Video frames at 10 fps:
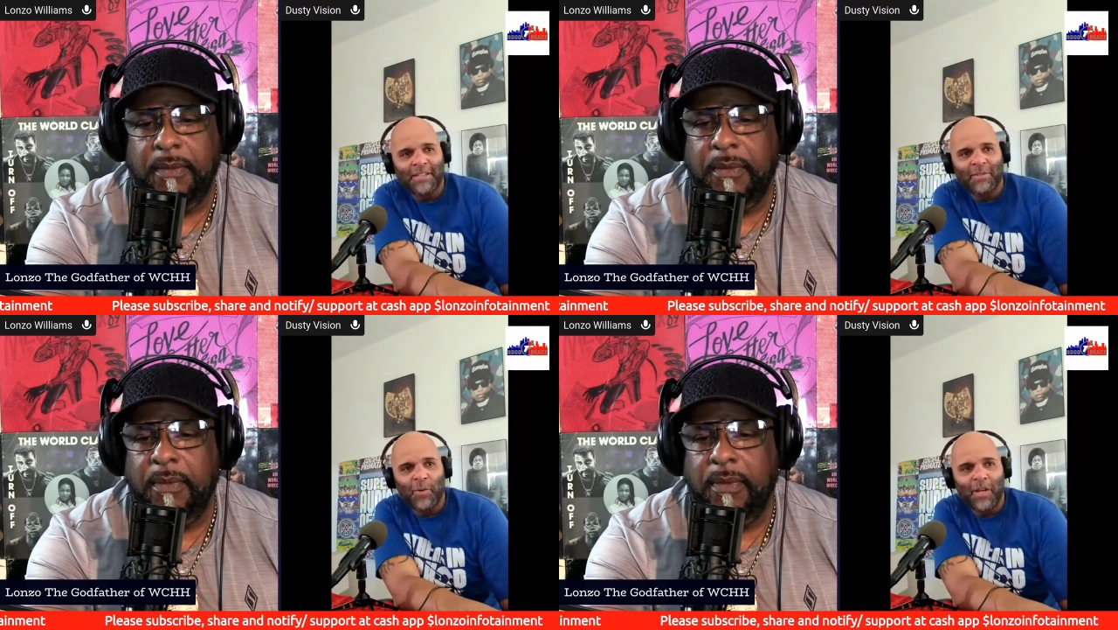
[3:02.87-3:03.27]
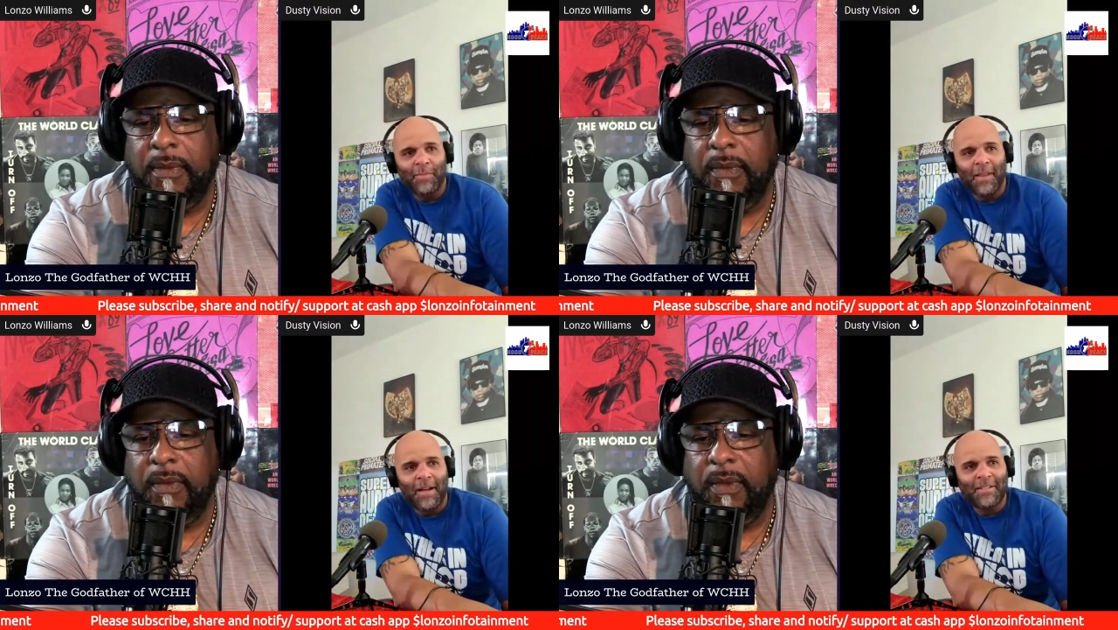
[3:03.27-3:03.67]
Speaker 1: Wick says, "What
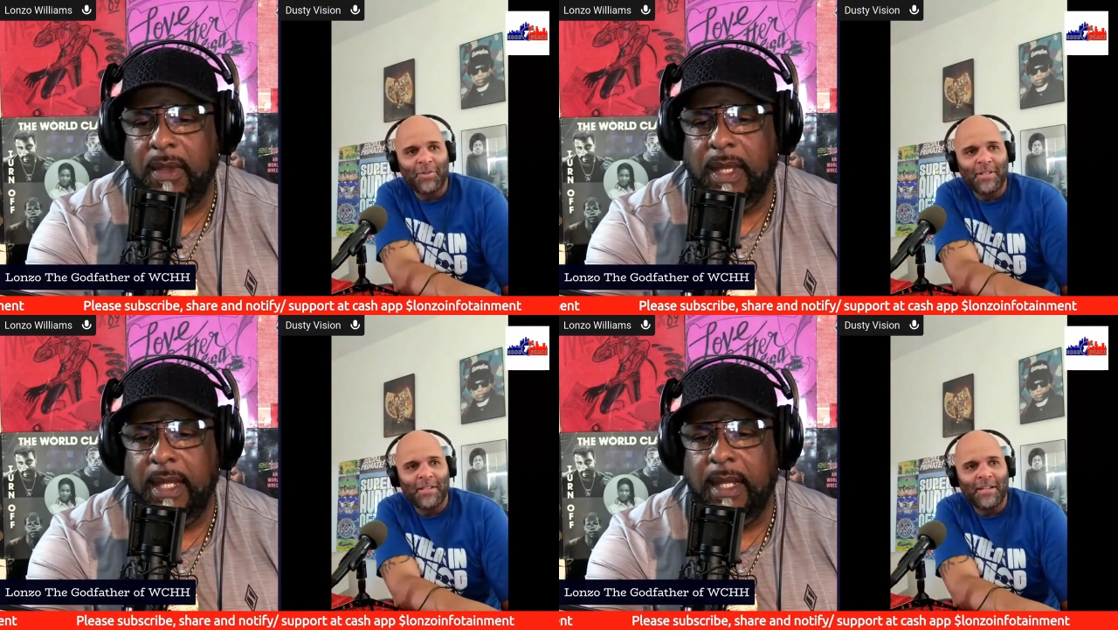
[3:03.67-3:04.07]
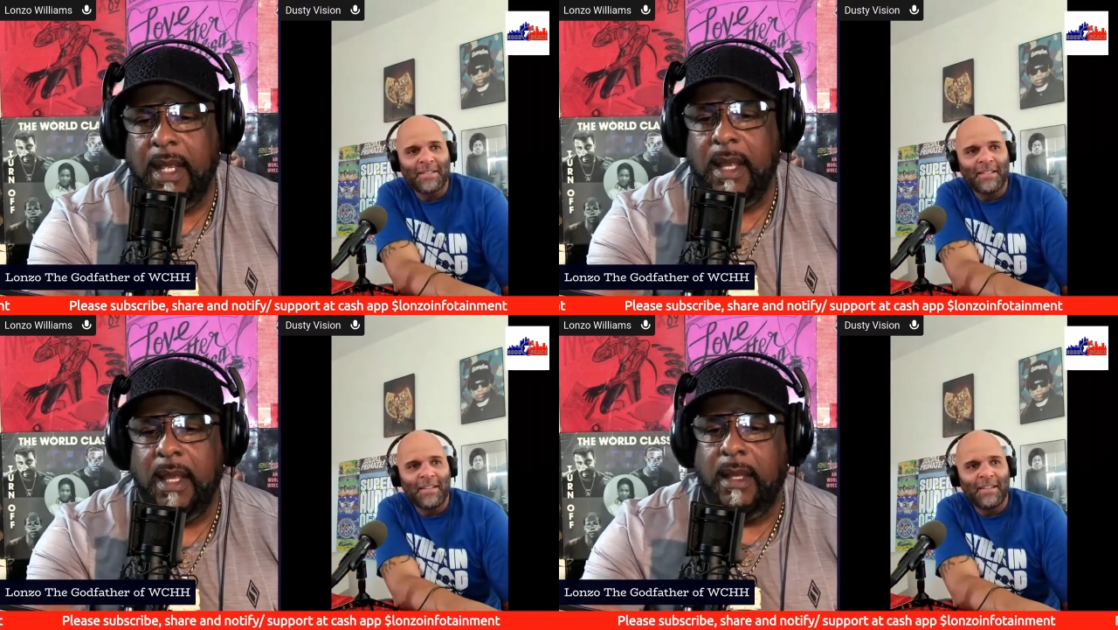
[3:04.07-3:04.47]
up, Lonzo and
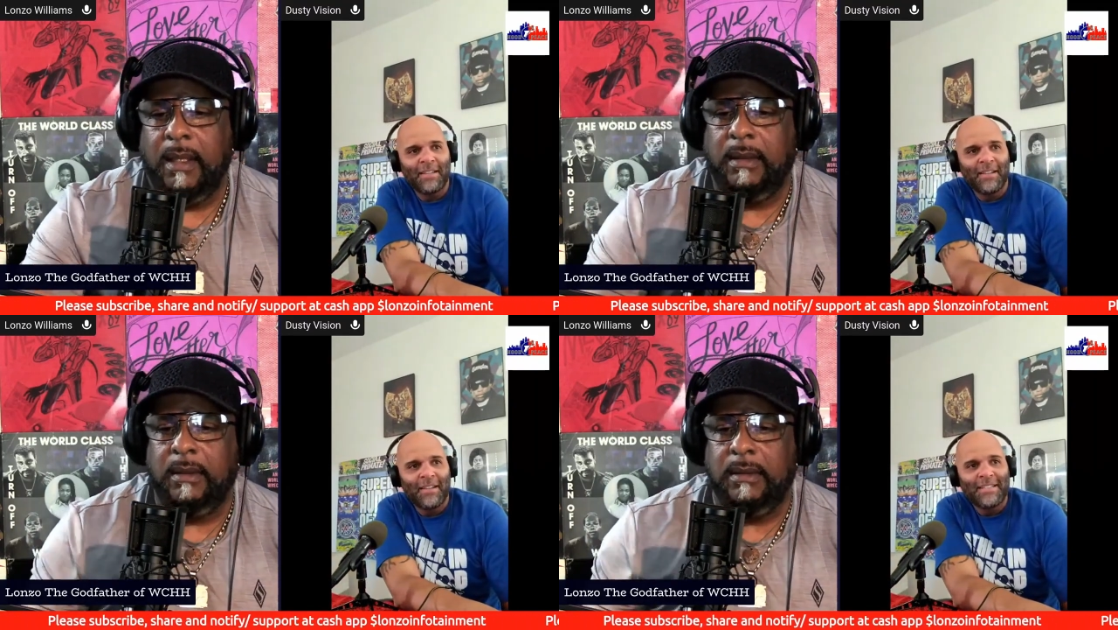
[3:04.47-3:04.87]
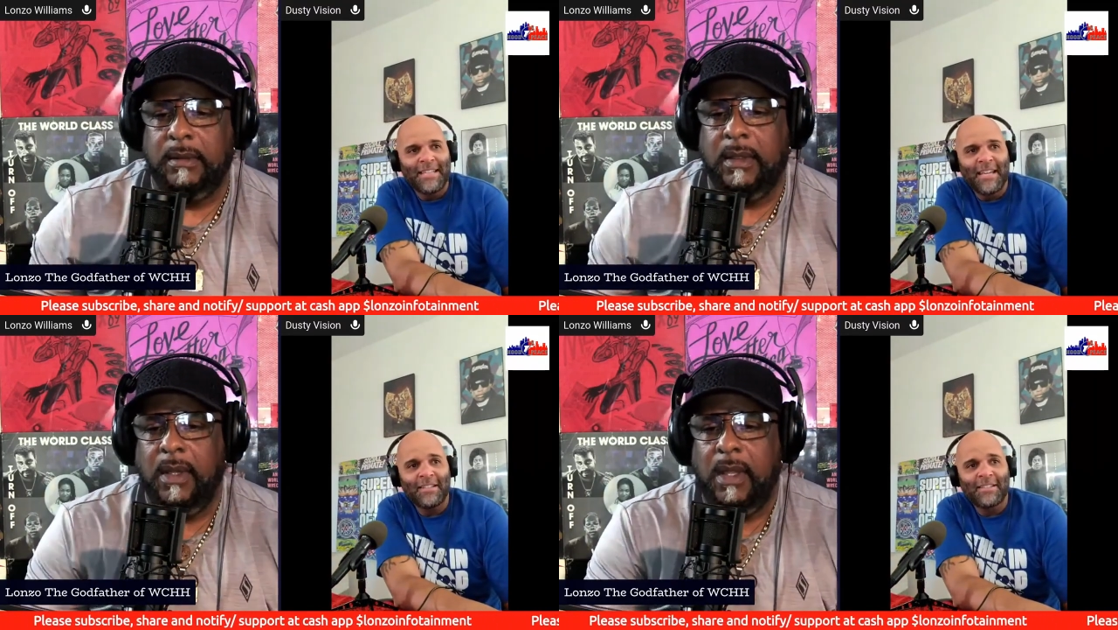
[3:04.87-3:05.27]
Dusty?"
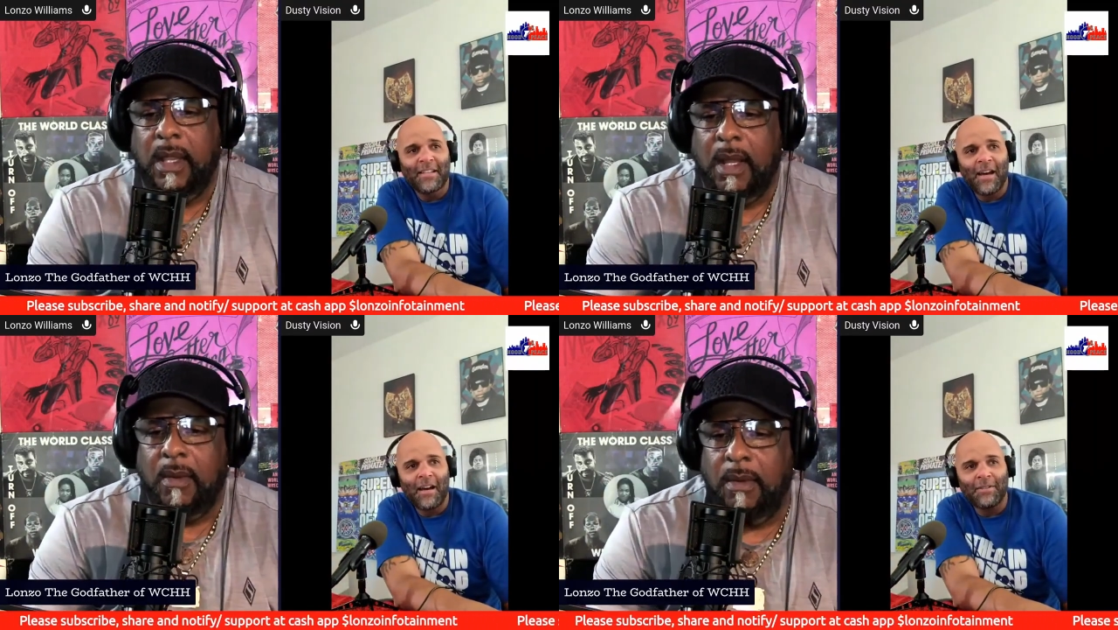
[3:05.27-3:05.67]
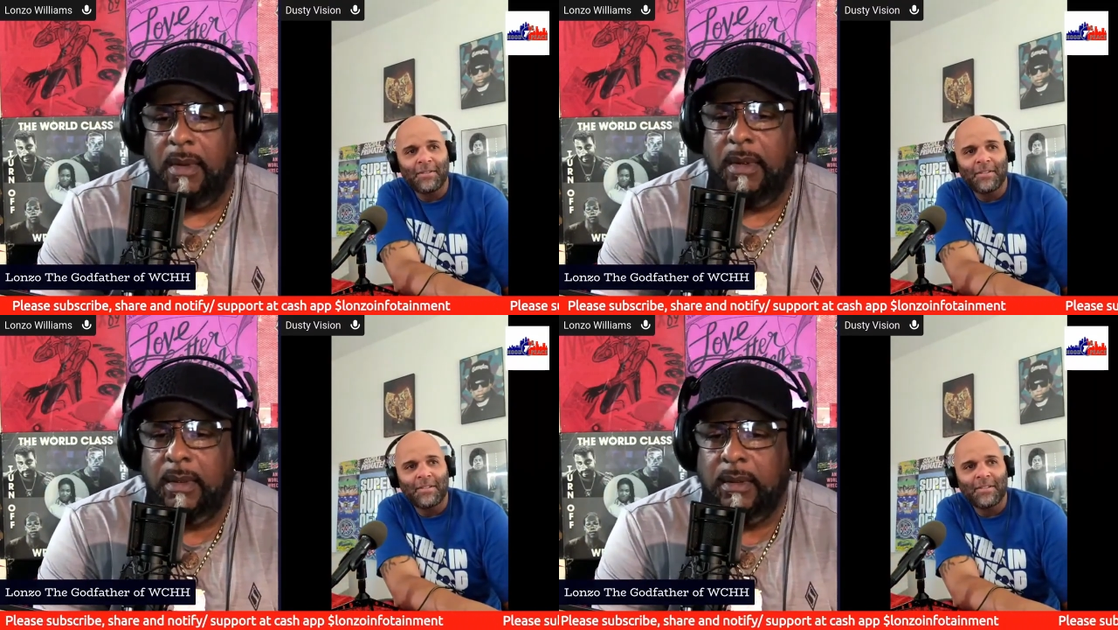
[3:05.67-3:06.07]
Teddy
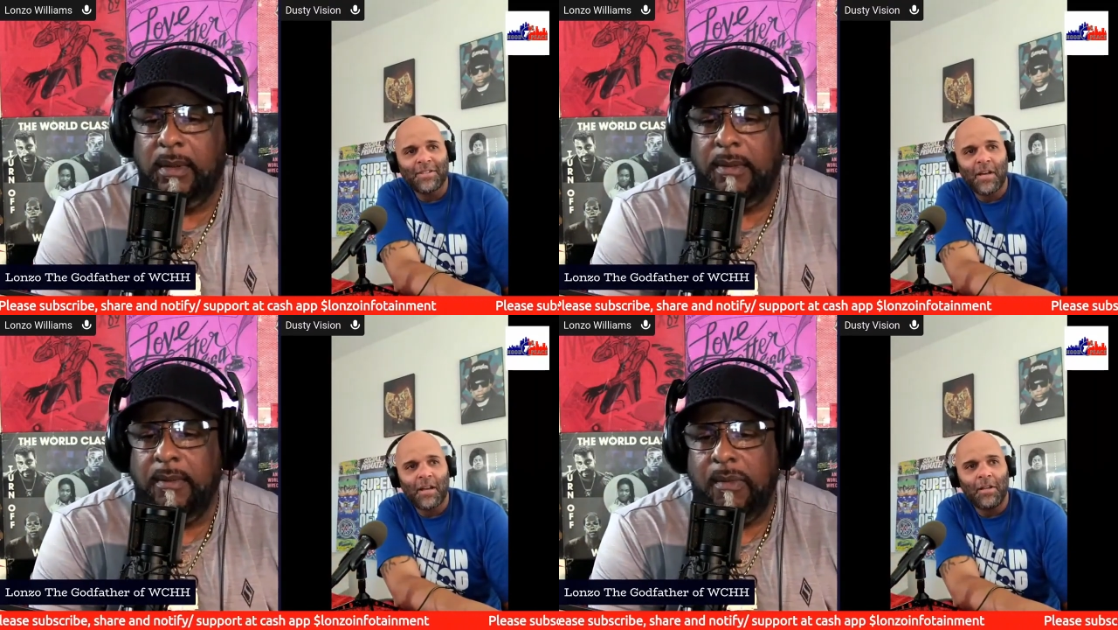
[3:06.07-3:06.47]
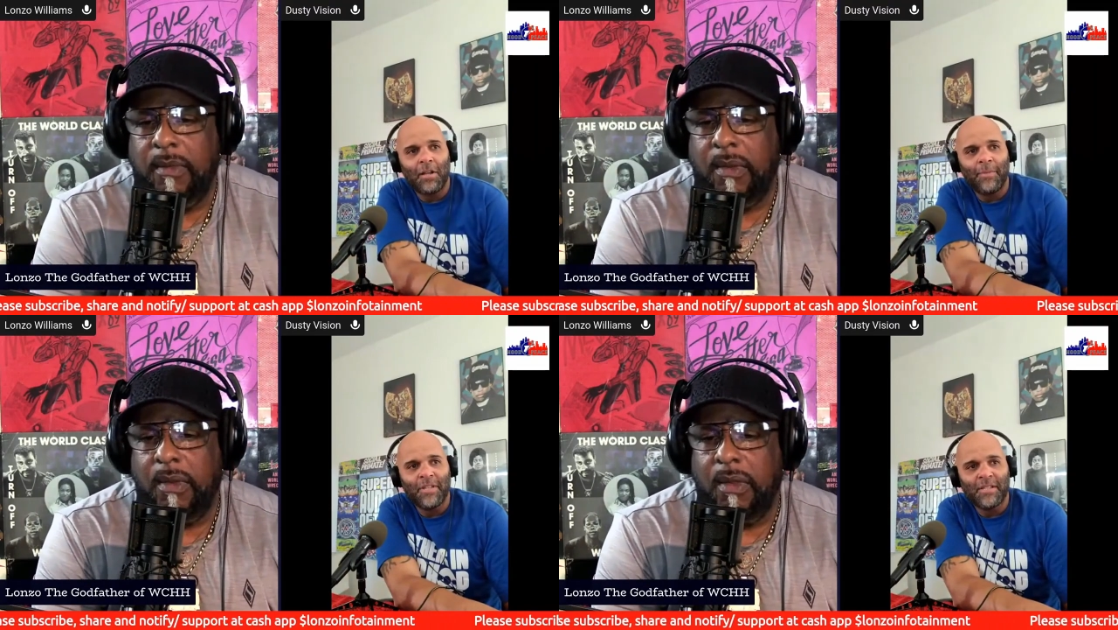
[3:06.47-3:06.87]
Styles, shout
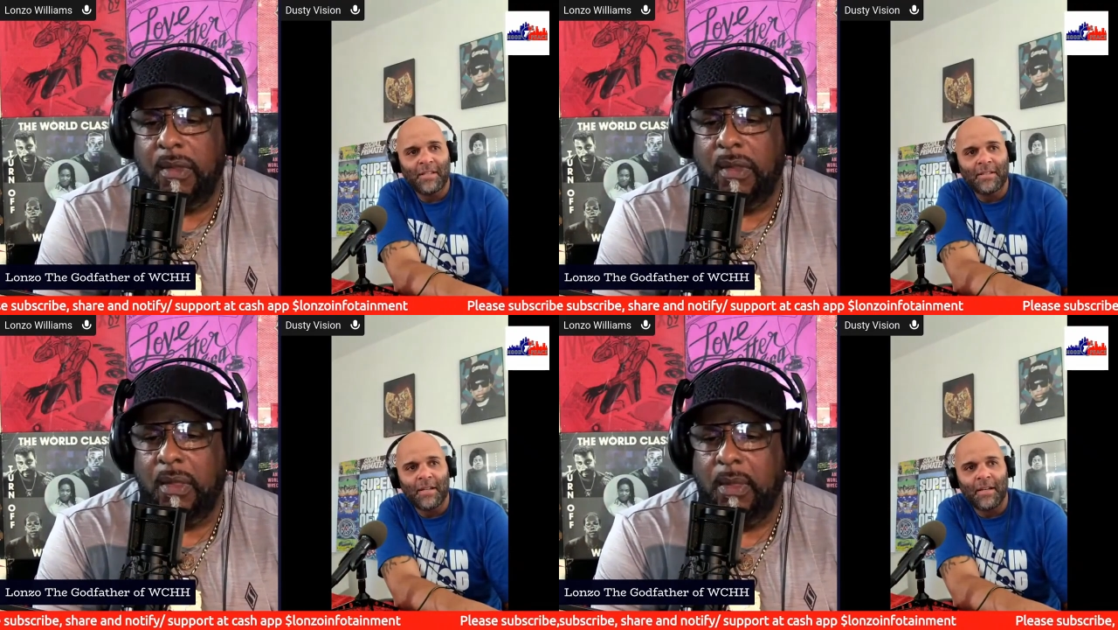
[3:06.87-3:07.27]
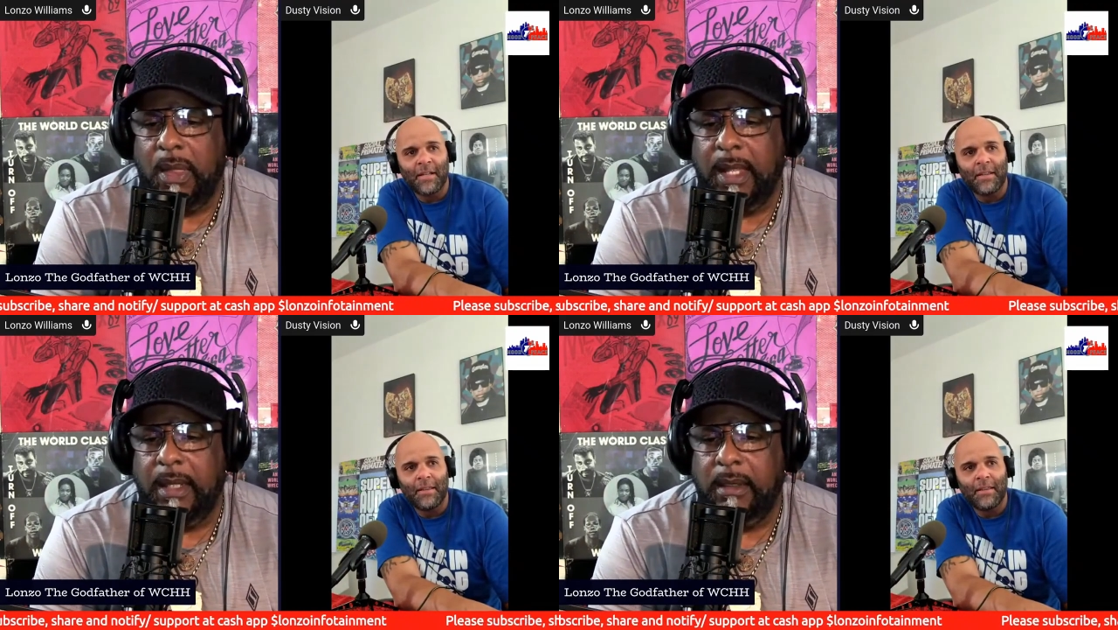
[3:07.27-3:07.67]
out. Long Beach says,
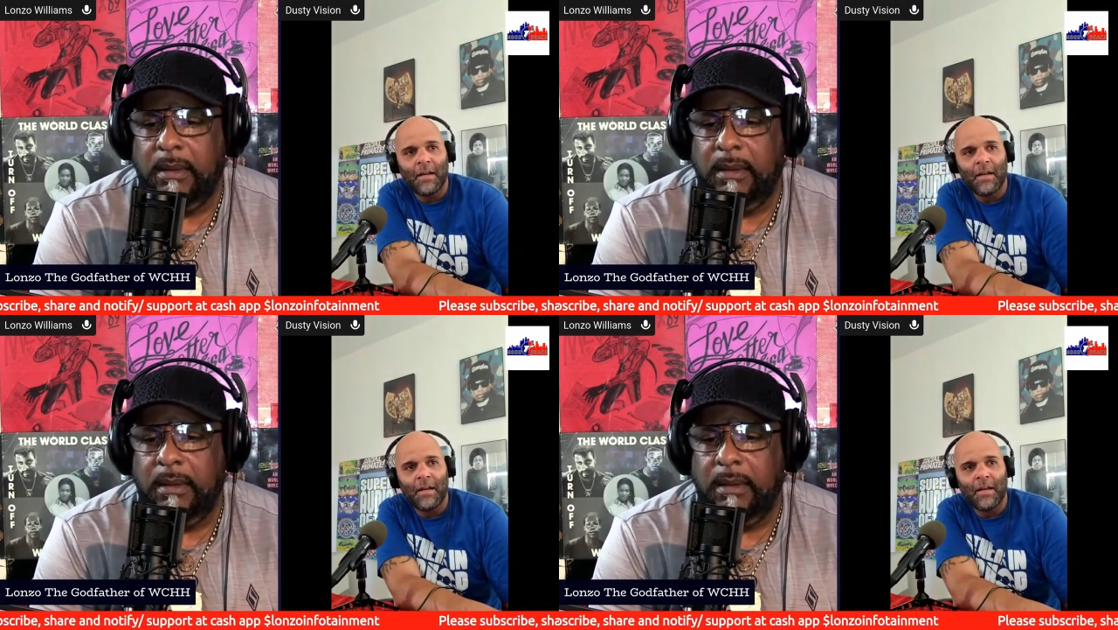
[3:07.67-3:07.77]
uh,